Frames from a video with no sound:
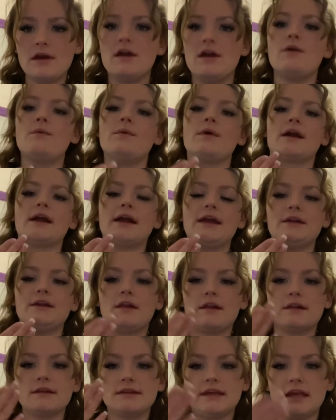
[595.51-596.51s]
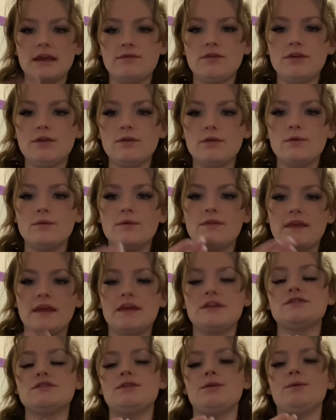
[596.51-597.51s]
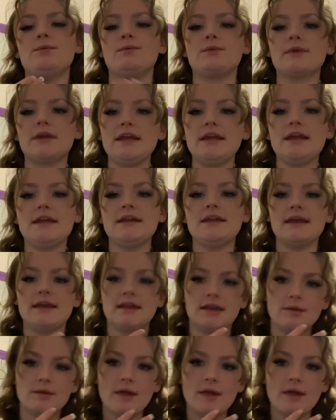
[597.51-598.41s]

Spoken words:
where it'll give you things to read and it'll